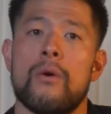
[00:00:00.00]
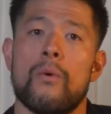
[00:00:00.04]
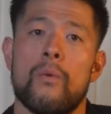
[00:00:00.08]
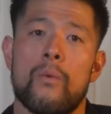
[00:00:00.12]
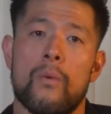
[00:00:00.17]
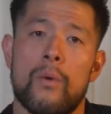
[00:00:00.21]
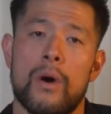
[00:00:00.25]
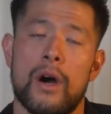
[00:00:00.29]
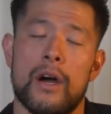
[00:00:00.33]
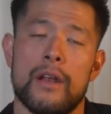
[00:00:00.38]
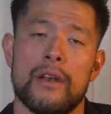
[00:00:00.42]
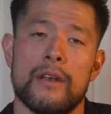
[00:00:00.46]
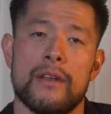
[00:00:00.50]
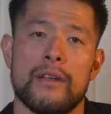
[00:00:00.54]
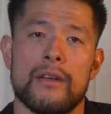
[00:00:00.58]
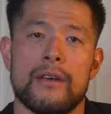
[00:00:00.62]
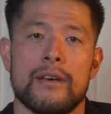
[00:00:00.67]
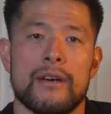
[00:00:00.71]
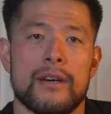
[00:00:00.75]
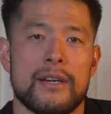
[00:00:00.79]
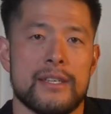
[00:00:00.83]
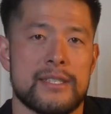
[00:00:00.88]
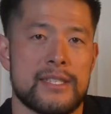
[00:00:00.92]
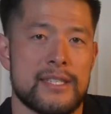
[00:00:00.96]
1.
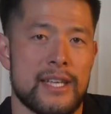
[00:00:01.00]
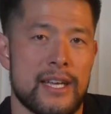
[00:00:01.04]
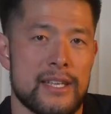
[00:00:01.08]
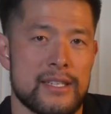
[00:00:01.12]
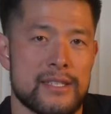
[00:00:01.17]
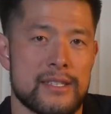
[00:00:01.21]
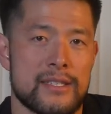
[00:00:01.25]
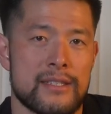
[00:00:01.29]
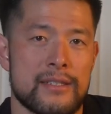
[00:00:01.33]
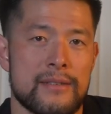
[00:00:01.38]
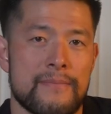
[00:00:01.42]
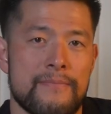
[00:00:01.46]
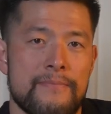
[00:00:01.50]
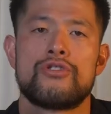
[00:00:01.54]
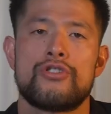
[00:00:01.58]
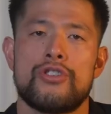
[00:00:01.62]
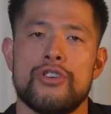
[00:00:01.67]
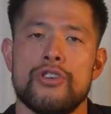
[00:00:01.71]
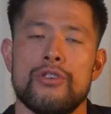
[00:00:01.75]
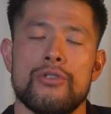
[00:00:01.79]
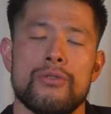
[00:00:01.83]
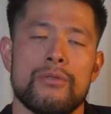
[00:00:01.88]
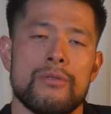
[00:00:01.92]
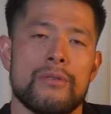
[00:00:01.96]
Assess.
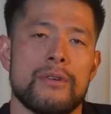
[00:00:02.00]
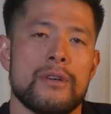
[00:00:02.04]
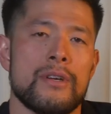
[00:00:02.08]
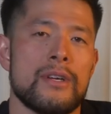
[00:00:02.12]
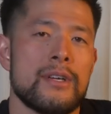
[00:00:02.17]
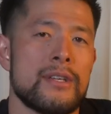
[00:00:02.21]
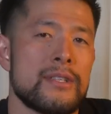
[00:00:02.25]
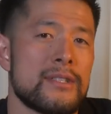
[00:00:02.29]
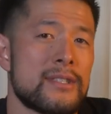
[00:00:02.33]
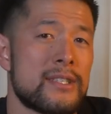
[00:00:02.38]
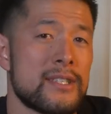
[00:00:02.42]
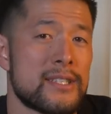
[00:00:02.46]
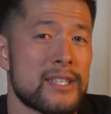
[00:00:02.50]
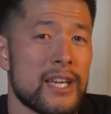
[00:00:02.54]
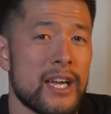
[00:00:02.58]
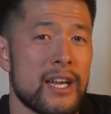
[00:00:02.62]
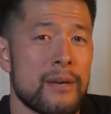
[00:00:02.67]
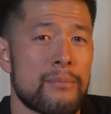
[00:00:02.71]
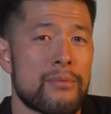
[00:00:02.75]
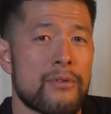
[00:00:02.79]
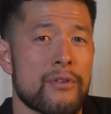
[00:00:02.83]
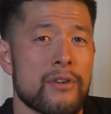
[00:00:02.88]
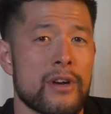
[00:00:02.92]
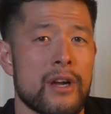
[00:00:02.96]
2. Design a
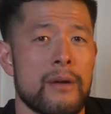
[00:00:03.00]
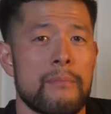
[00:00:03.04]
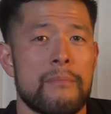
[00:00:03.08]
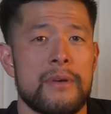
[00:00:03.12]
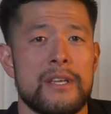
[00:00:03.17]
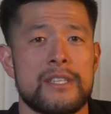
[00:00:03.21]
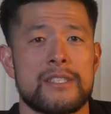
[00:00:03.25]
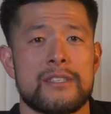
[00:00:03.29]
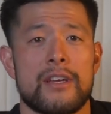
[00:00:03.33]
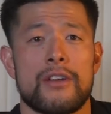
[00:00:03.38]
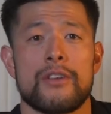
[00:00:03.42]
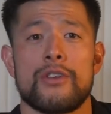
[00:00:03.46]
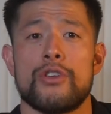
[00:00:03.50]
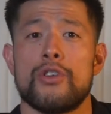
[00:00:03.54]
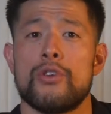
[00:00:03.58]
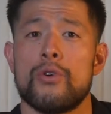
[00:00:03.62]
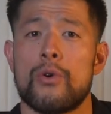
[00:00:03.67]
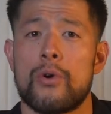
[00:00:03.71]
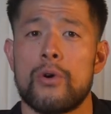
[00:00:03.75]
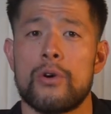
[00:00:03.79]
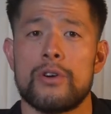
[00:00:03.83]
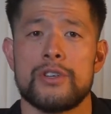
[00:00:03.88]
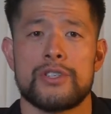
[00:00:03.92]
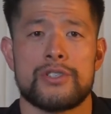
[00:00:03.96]
program based on
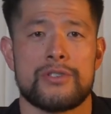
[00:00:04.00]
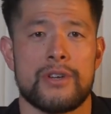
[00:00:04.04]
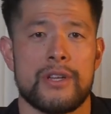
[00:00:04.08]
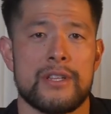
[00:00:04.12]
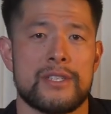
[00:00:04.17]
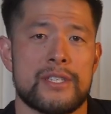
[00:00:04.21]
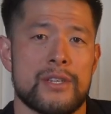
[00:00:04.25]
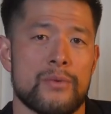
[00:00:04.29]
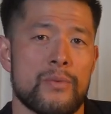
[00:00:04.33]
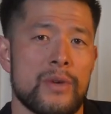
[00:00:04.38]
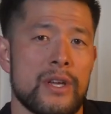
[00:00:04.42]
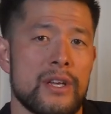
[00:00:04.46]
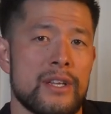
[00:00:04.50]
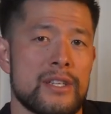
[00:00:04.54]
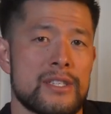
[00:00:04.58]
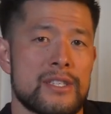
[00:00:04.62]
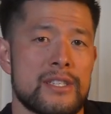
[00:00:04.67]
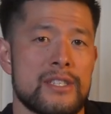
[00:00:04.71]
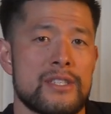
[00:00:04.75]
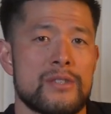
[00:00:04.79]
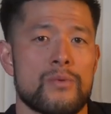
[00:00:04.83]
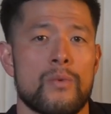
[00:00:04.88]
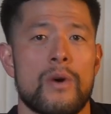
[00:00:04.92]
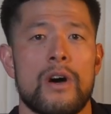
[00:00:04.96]
your strengths and
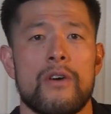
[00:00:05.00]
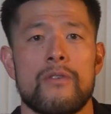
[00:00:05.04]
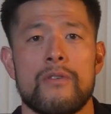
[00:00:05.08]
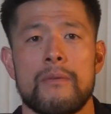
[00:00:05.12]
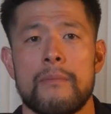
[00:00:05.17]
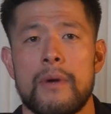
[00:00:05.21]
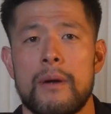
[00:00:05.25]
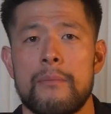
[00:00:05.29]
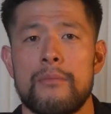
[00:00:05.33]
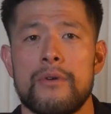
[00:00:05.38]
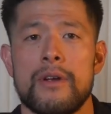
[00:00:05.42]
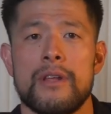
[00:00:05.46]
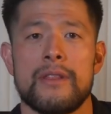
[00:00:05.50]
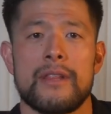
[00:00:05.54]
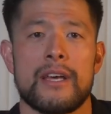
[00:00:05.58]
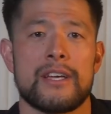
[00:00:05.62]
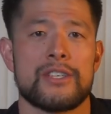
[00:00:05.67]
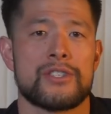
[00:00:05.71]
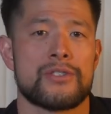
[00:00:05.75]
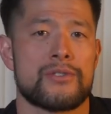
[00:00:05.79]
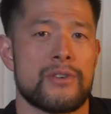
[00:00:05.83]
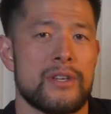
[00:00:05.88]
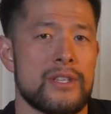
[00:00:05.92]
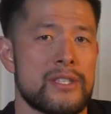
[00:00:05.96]
weaknesses while remembering that
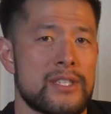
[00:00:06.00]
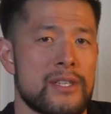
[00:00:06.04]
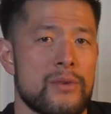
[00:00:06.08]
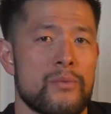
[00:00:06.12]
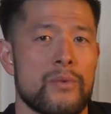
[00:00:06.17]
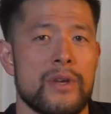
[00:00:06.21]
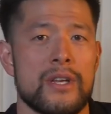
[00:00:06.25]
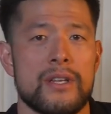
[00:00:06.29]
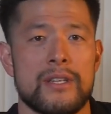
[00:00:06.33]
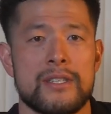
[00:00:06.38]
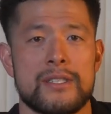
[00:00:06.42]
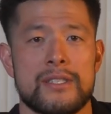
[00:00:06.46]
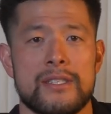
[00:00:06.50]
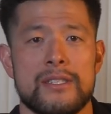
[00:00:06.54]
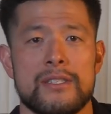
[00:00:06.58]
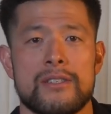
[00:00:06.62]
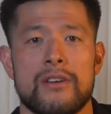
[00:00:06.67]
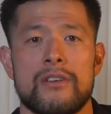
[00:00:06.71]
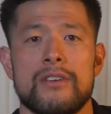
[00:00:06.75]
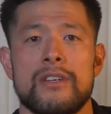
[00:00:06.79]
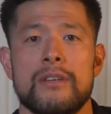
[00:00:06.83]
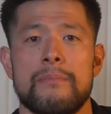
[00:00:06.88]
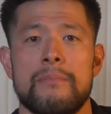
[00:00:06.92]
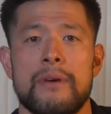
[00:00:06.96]
strengths and weaknesses
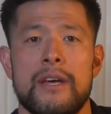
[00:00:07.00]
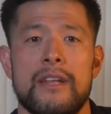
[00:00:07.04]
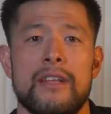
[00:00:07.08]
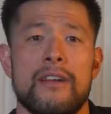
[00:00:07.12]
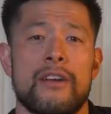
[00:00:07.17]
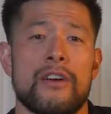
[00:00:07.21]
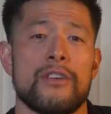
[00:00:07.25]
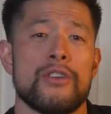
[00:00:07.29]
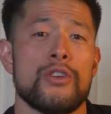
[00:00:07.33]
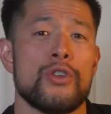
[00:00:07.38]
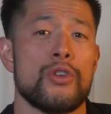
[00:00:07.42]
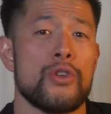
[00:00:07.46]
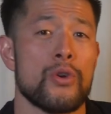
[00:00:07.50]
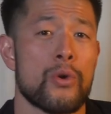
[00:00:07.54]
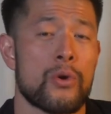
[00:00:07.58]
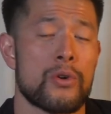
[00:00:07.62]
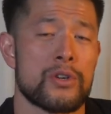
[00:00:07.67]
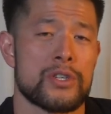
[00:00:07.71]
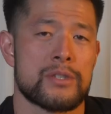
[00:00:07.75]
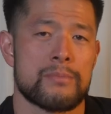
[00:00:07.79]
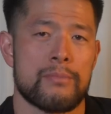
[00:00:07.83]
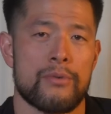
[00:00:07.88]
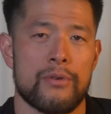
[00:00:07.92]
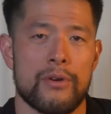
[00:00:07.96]
are dependent on your
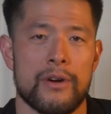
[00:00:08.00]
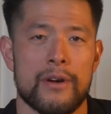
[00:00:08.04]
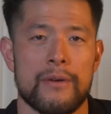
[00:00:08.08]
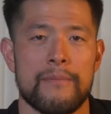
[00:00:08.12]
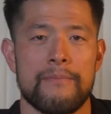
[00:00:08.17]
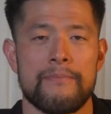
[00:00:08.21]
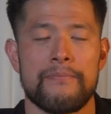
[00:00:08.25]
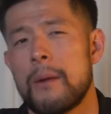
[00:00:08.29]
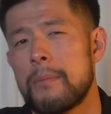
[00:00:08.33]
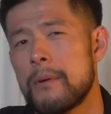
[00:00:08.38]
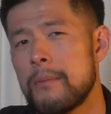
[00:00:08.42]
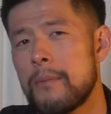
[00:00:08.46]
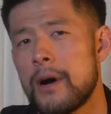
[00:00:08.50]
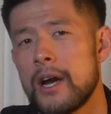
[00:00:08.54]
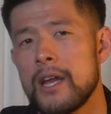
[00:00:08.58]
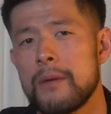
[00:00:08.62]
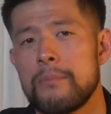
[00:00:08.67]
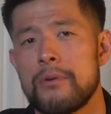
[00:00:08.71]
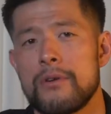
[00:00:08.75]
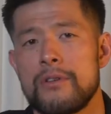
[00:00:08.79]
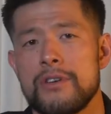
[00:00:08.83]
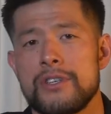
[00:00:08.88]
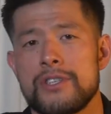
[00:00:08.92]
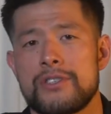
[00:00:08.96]
sport. Upper body
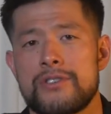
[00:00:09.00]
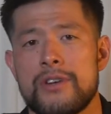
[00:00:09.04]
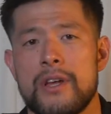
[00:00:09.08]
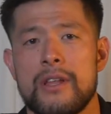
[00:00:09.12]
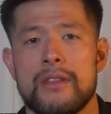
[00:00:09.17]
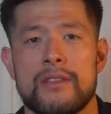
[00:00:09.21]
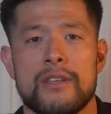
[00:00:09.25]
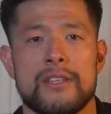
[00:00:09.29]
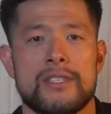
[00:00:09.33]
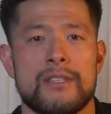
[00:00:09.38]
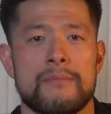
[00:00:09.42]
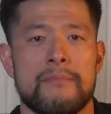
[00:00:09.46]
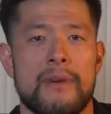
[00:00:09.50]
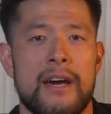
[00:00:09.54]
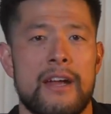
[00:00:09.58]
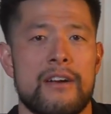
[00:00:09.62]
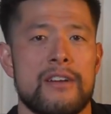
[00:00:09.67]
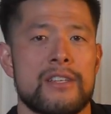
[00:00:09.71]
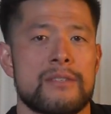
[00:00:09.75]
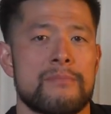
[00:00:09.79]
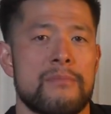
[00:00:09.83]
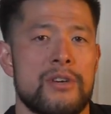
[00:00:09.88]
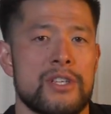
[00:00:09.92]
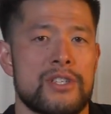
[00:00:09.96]
pulling strength doesn't matter
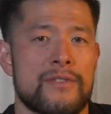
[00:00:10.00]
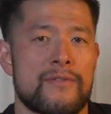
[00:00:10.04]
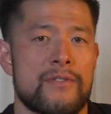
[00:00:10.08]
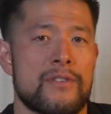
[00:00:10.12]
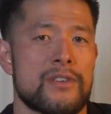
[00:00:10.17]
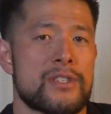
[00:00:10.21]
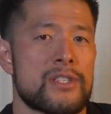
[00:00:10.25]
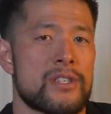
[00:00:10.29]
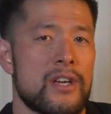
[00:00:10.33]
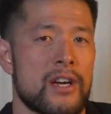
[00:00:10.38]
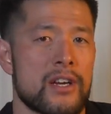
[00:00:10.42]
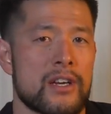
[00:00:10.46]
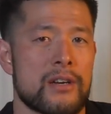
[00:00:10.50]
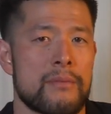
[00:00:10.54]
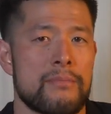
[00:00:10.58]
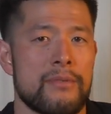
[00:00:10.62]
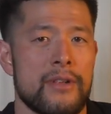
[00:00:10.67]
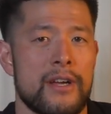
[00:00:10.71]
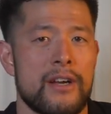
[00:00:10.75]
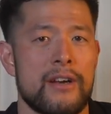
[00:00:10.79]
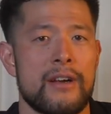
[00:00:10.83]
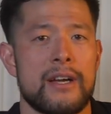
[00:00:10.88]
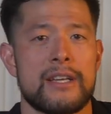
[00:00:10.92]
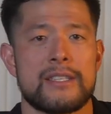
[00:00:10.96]
as much for a soccer
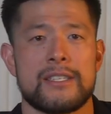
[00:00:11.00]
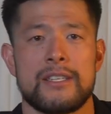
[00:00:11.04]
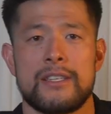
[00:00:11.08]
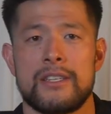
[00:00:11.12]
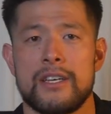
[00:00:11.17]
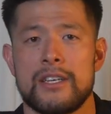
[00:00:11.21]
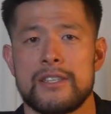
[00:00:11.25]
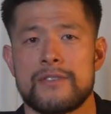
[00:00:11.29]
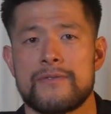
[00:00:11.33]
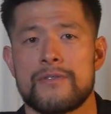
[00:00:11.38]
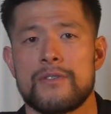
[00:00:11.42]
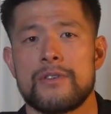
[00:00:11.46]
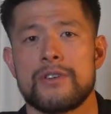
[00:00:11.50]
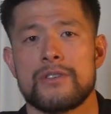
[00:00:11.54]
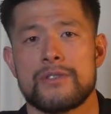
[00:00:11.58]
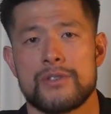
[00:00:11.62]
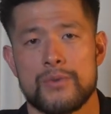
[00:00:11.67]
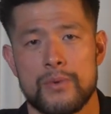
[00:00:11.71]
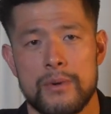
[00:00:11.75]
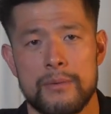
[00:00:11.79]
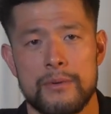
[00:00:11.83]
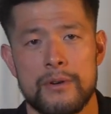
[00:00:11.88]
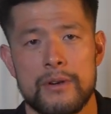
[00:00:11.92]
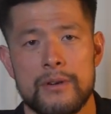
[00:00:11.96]
player as it does for a
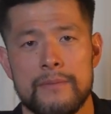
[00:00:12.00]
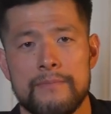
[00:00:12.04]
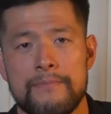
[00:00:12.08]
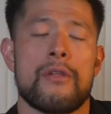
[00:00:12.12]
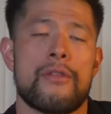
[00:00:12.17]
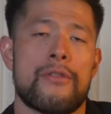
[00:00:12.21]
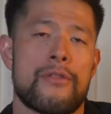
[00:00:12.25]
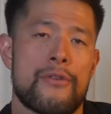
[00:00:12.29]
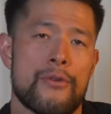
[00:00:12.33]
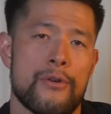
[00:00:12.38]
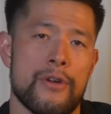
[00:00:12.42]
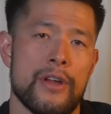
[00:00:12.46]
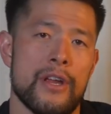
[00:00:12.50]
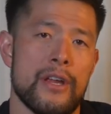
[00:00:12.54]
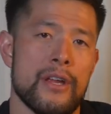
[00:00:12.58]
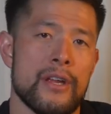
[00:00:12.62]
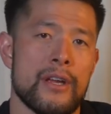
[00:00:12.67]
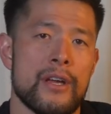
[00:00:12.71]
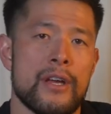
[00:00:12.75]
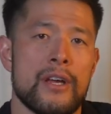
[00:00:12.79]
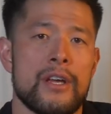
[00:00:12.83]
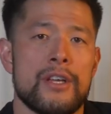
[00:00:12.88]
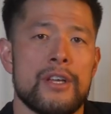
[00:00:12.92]
swimmer. 3.